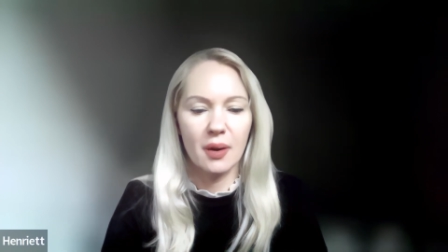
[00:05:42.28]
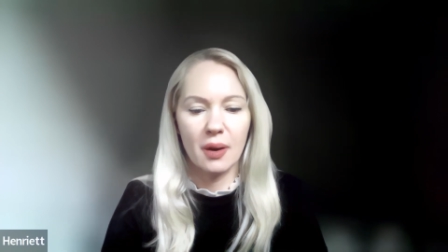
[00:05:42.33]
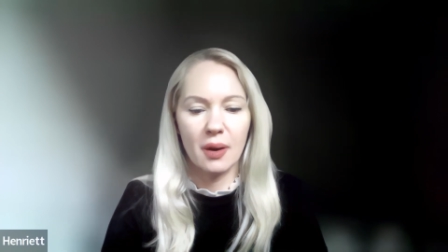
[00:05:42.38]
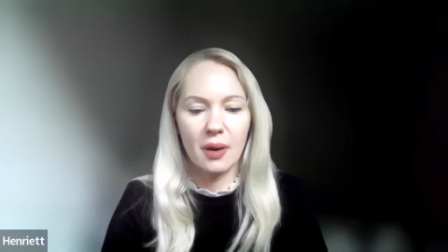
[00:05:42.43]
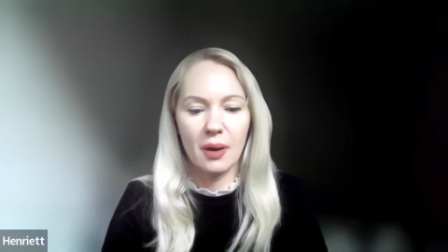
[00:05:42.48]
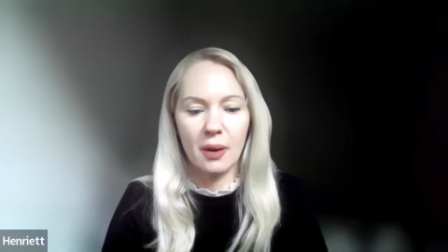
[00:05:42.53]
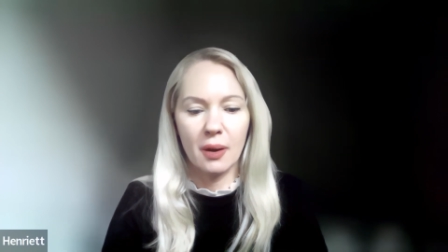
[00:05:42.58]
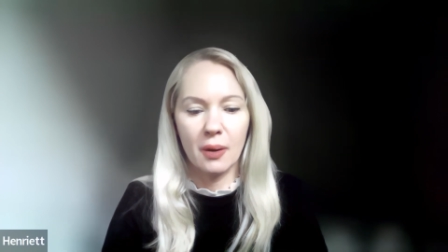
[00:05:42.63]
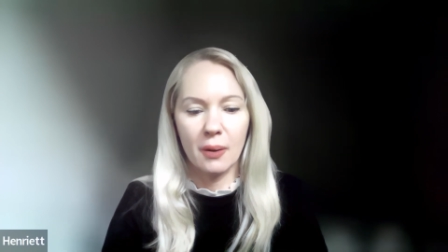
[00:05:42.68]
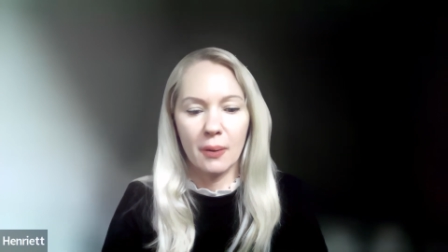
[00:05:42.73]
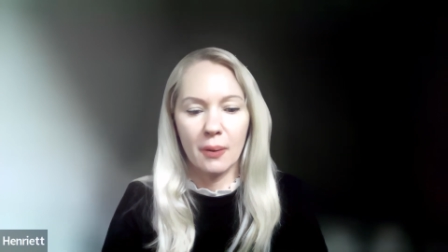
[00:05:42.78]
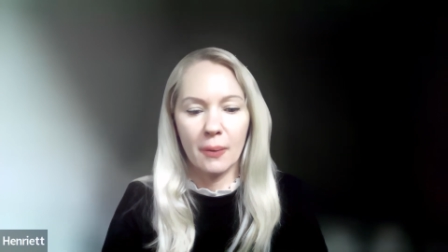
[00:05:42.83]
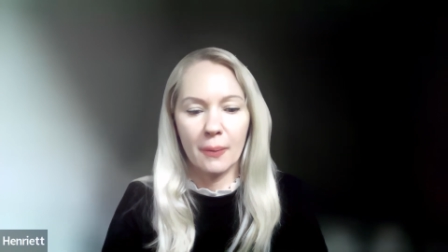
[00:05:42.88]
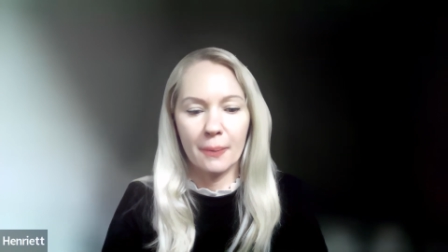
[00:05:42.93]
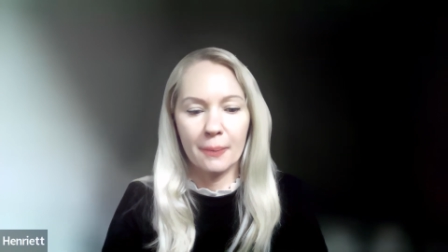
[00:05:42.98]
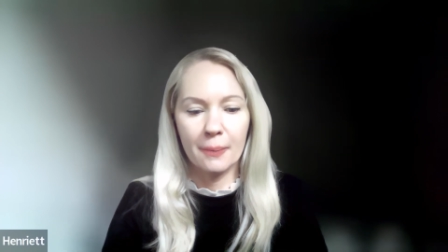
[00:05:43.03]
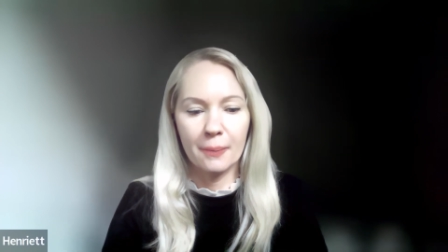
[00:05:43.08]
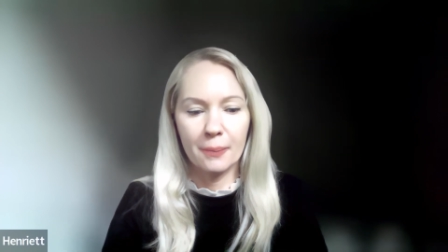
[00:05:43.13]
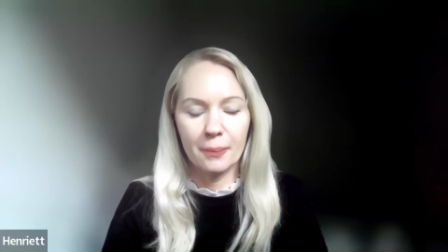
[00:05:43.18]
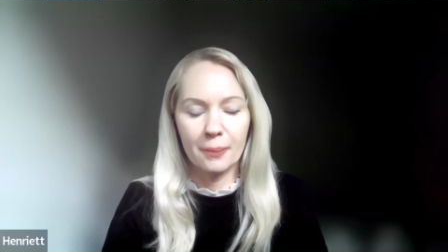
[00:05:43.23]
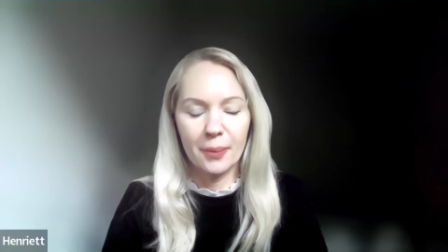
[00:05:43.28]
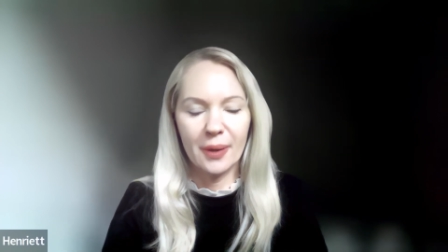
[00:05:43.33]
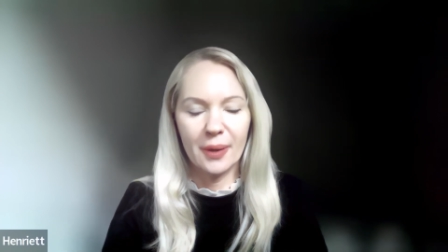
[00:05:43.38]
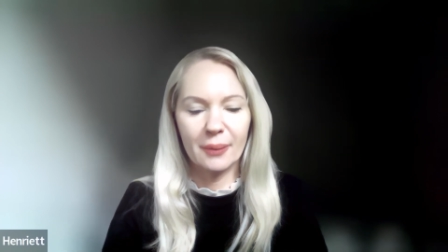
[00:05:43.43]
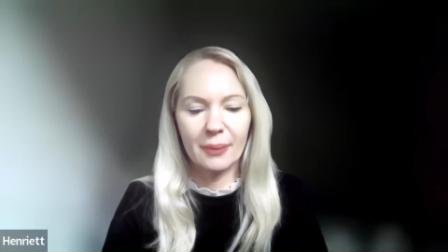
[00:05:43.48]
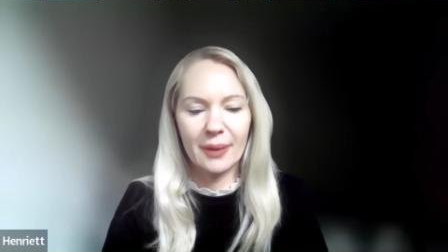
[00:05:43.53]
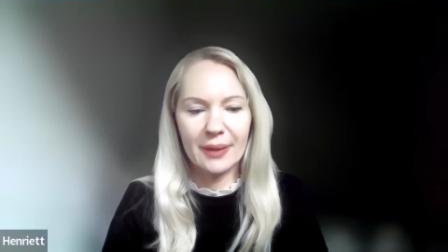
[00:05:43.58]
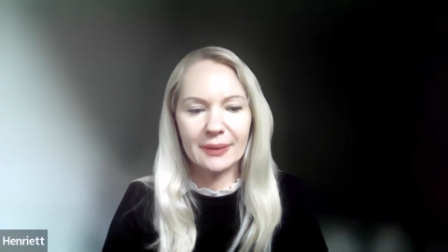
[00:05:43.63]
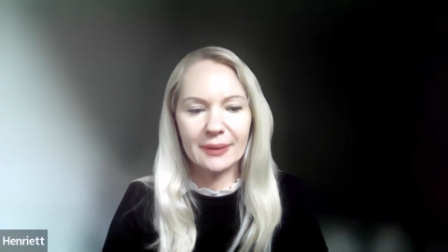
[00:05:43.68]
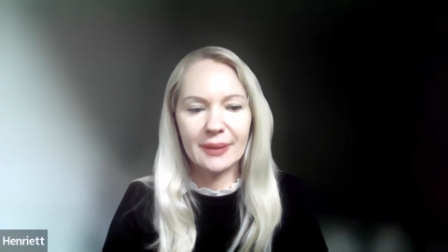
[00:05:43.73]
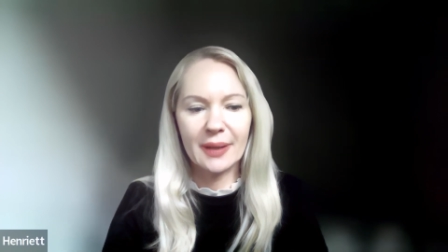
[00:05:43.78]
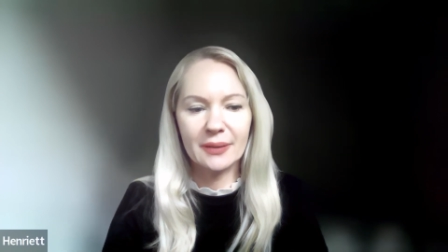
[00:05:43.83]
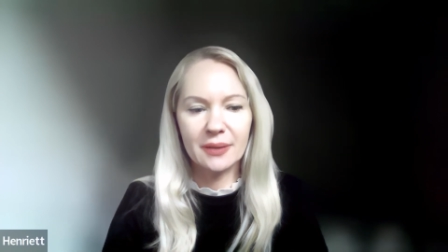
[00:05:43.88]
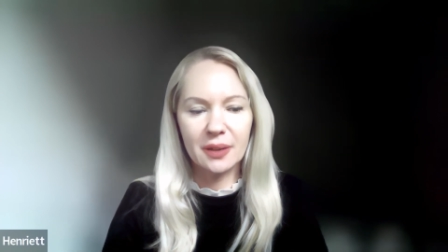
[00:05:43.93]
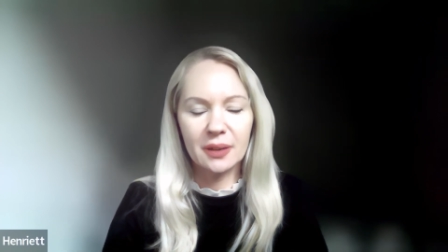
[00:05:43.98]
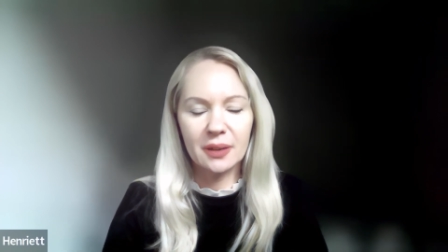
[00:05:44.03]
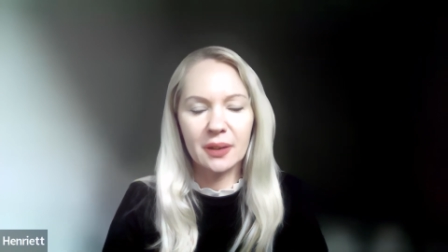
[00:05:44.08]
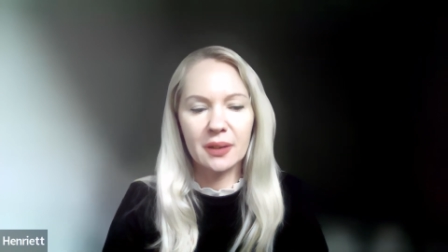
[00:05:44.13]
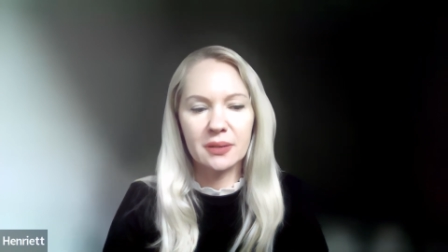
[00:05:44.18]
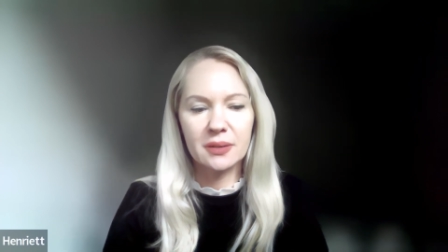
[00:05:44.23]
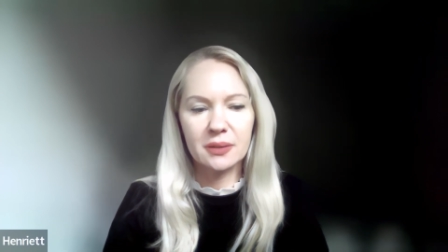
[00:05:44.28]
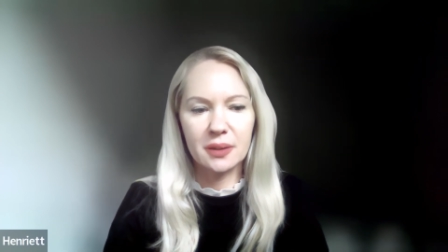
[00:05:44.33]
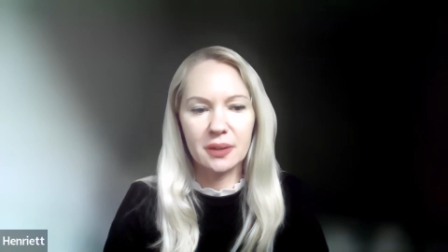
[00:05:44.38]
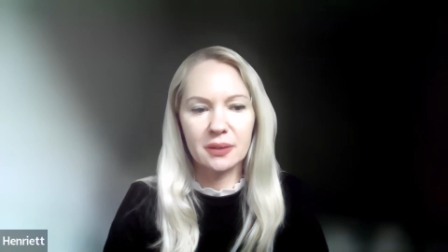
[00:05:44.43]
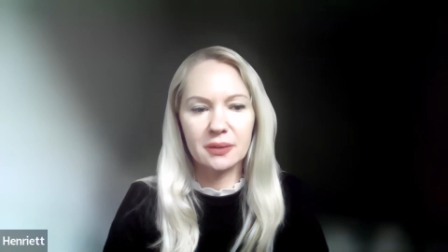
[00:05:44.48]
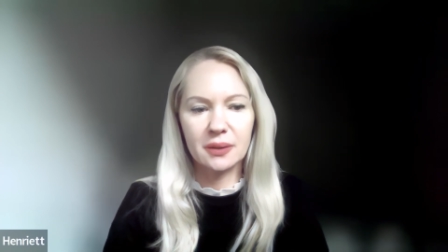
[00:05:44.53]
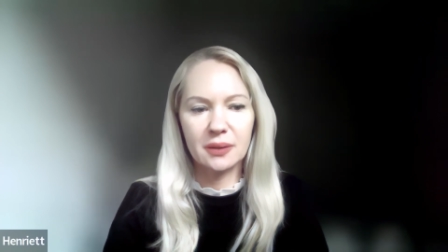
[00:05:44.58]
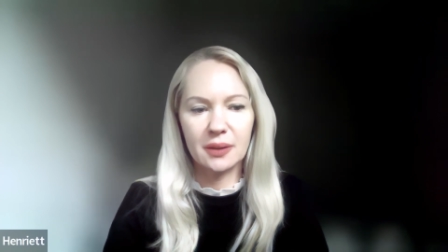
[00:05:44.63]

Um, but but I think it's it,